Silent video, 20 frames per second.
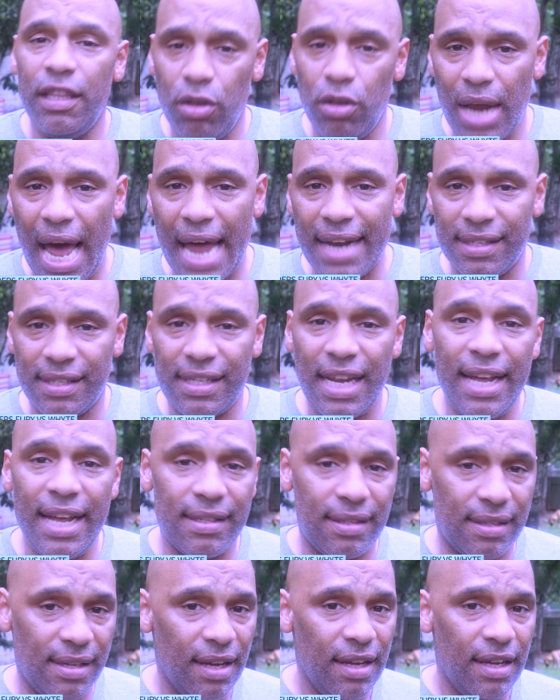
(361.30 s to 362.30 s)
in the United
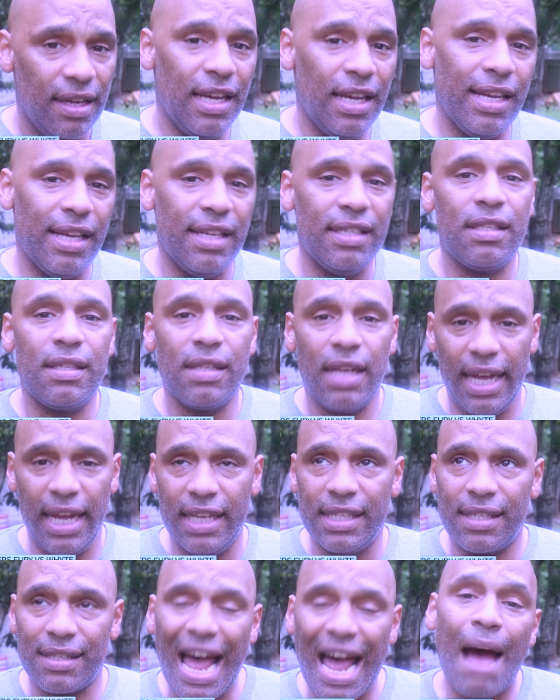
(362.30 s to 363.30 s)
States is
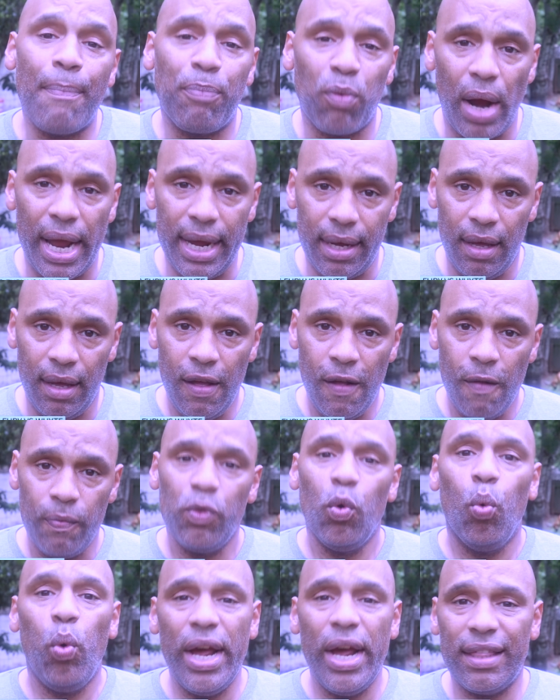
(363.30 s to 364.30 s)
Top Rank,
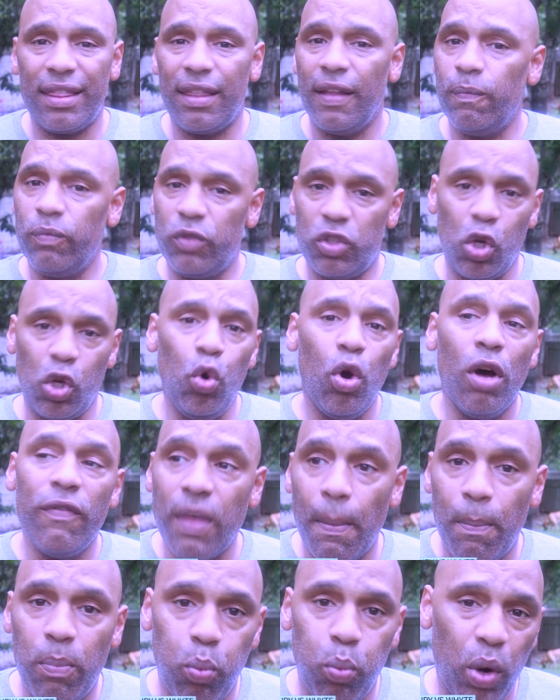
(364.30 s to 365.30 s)
with
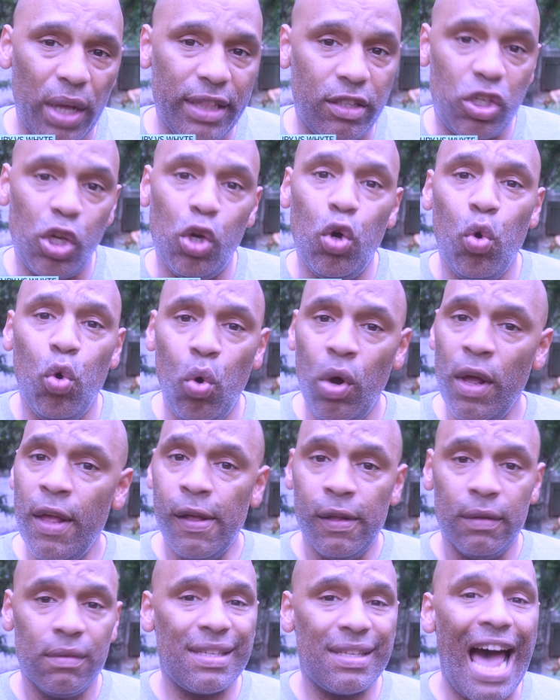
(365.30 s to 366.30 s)
two
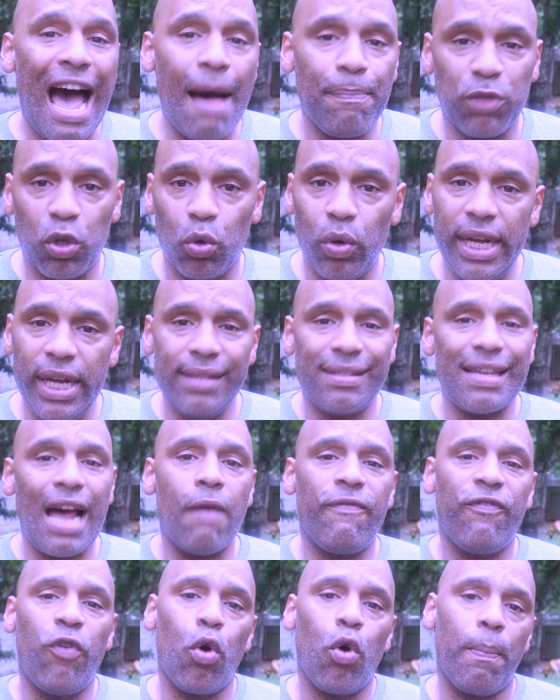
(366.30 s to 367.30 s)
top three,
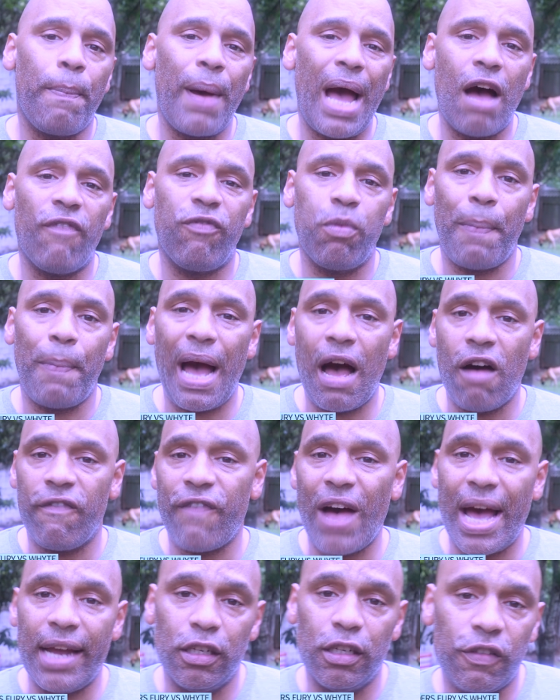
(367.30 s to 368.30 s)
top four pound for pound
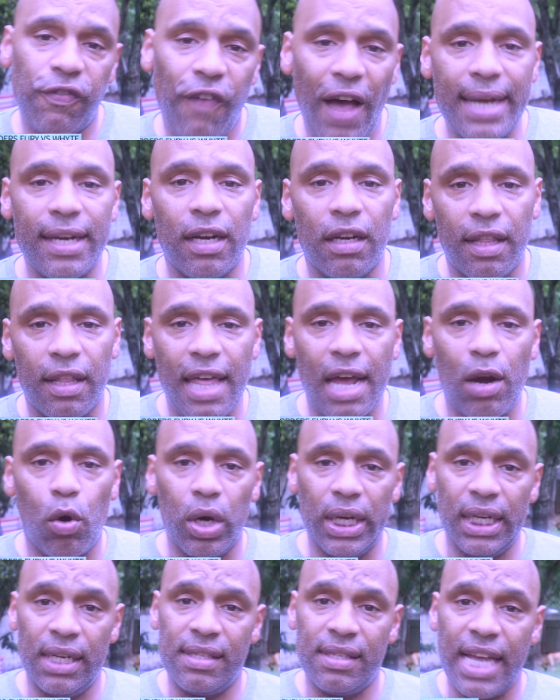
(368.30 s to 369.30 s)
fighters fighting under that
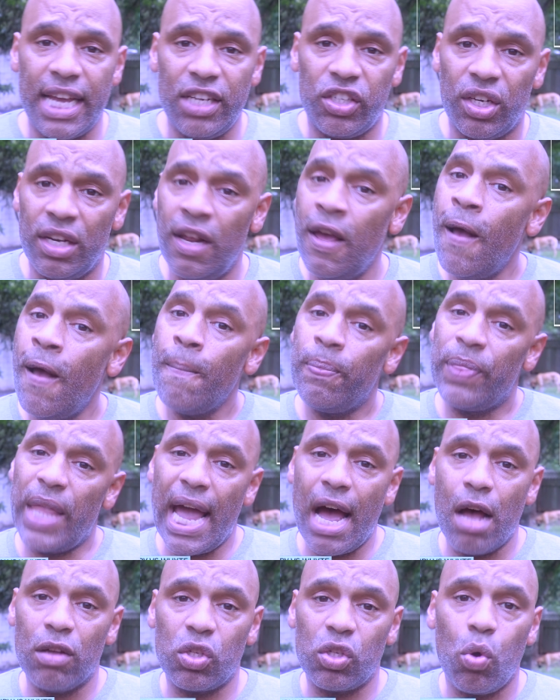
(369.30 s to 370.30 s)
organization.
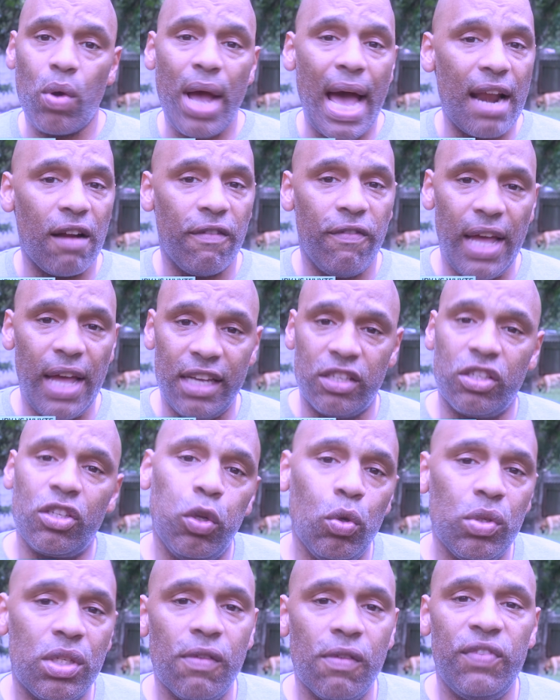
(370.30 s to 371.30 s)
They also got an
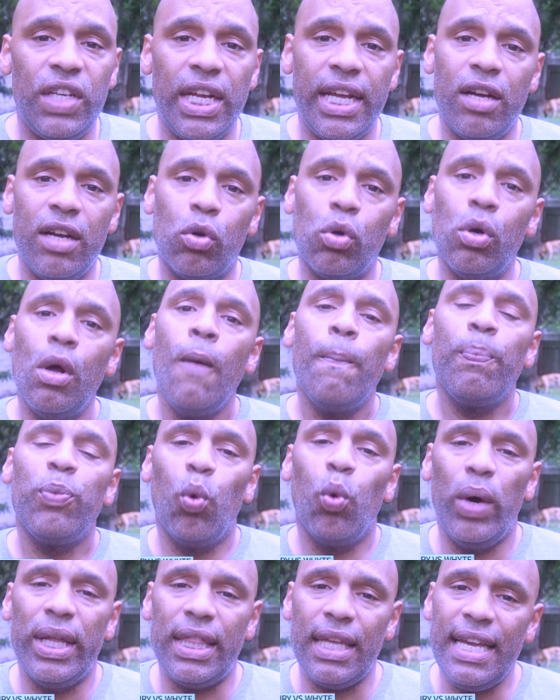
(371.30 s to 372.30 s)
exclusive deal
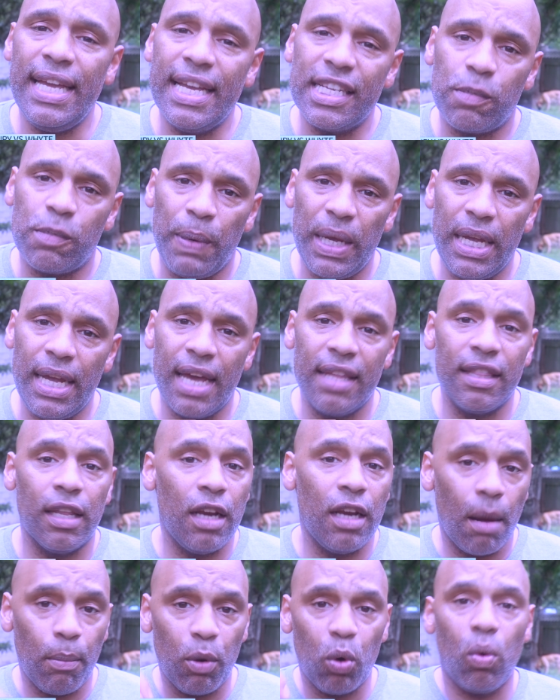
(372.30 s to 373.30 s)
with ESPN, the
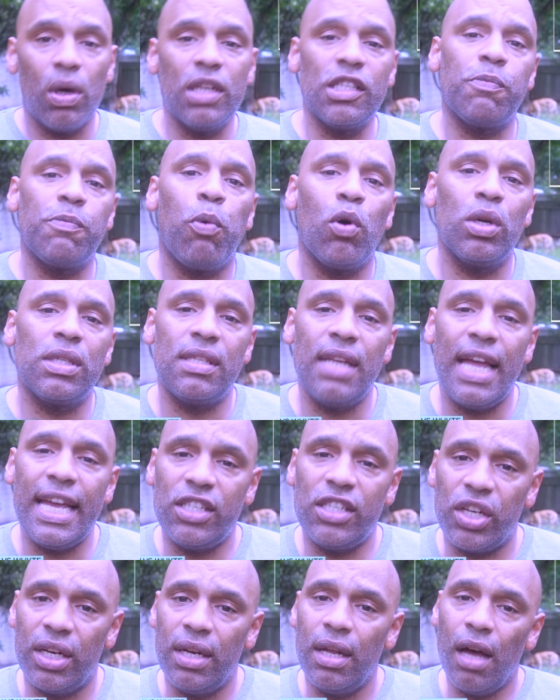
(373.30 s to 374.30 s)
number one sports
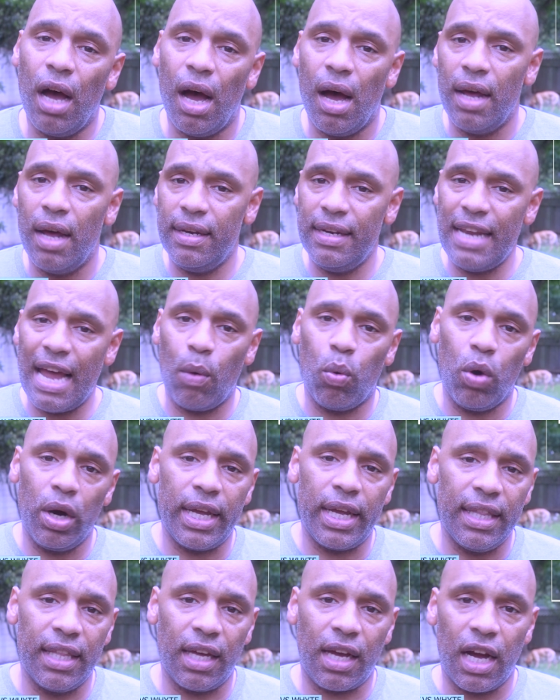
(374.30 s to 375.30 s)
nation
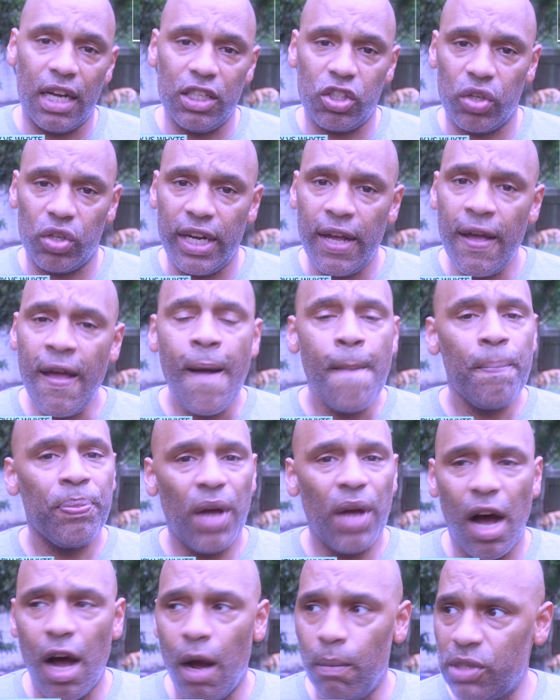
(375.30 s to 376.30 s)
network in the country.
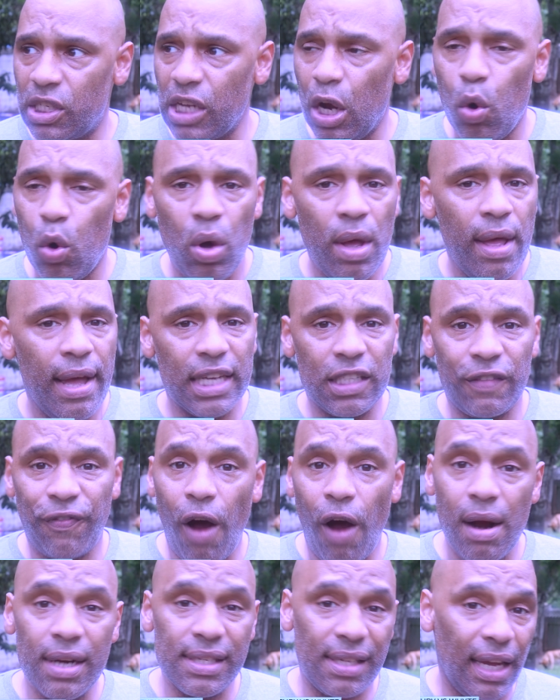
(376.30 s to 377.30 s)
So as
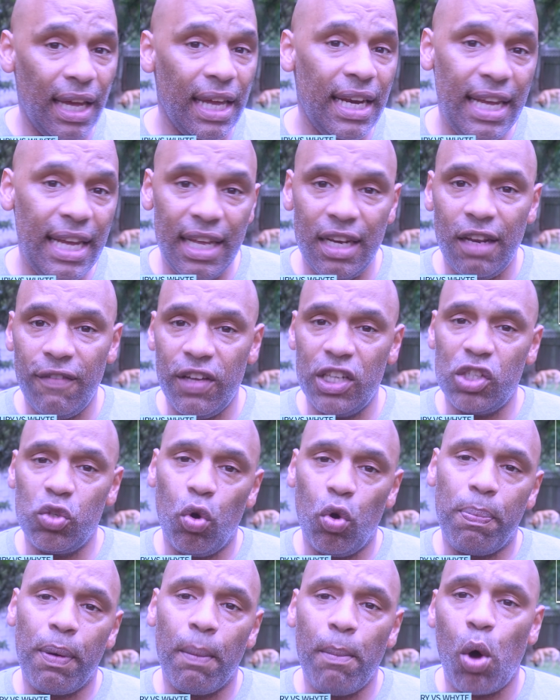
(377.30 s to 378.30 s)
far as any
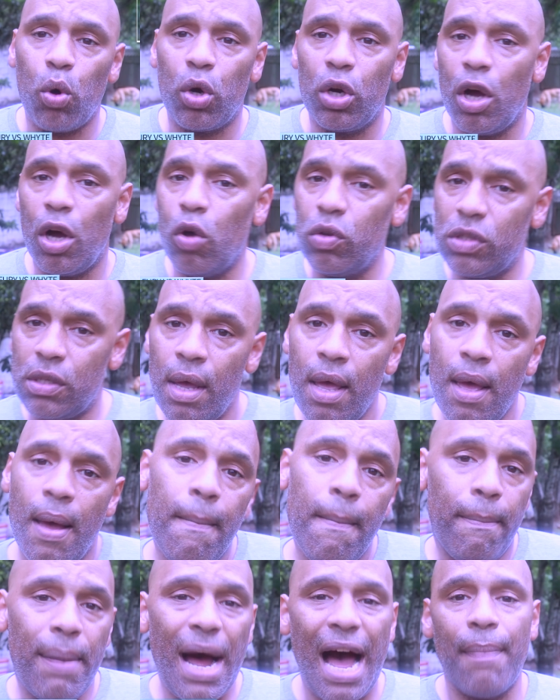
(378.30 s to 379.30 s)
individual promoter goes,
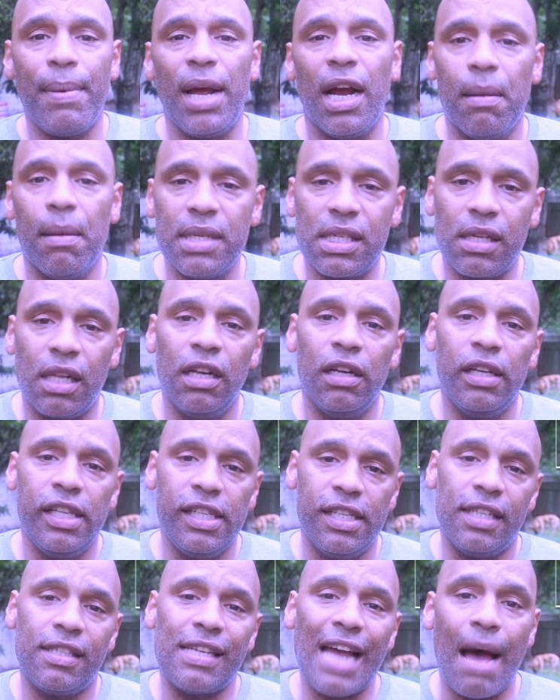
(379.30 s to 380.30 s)
Bob Arum is
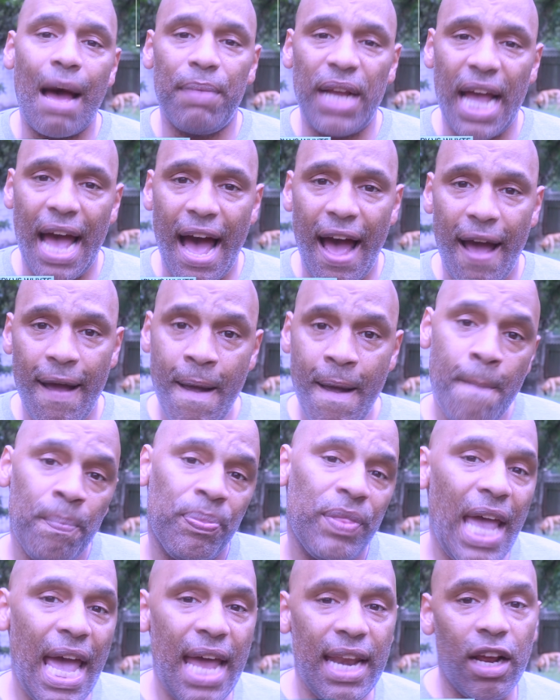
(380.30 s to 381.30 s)
clearly the top guy.
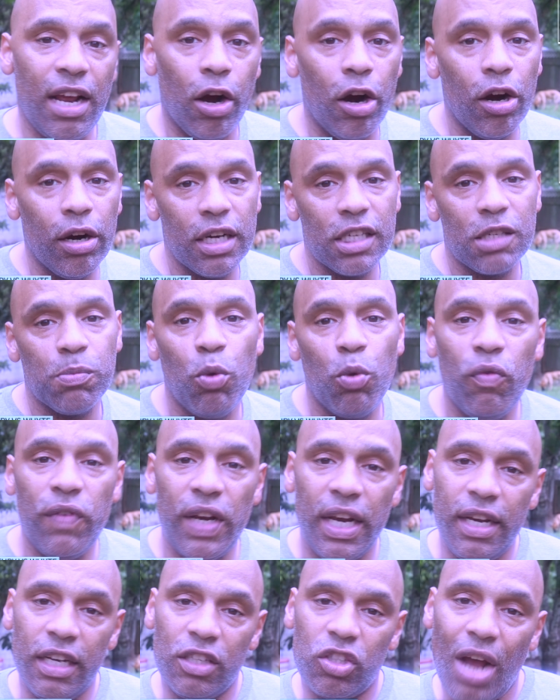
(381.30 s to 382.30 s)
Eddie Hearn is
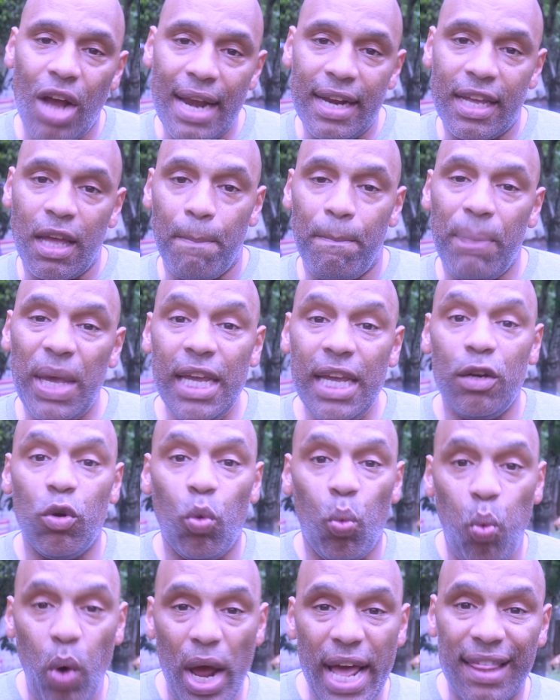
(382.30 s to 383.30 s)
moving in to try to compete
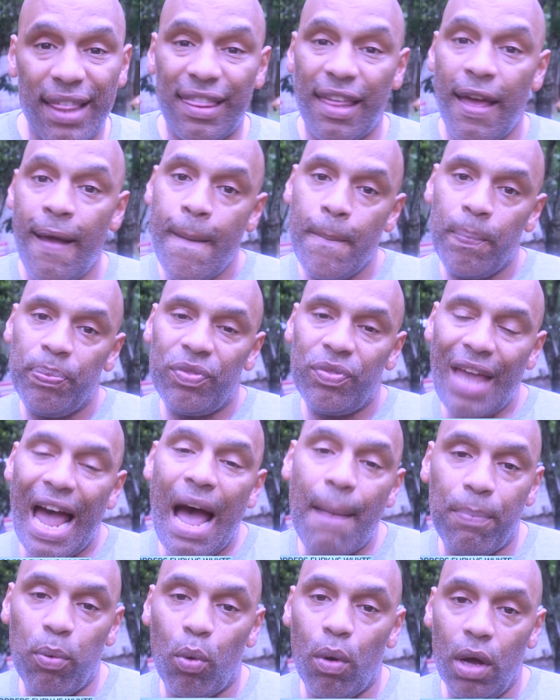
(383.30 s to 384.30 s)
with
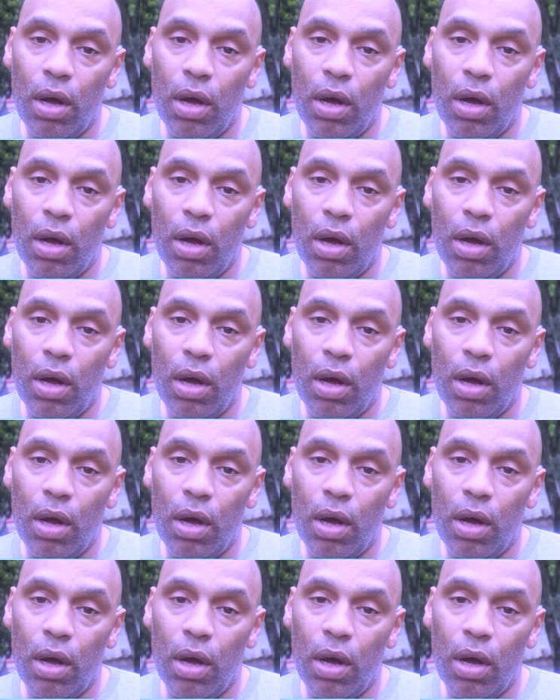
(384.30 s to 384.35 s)
Top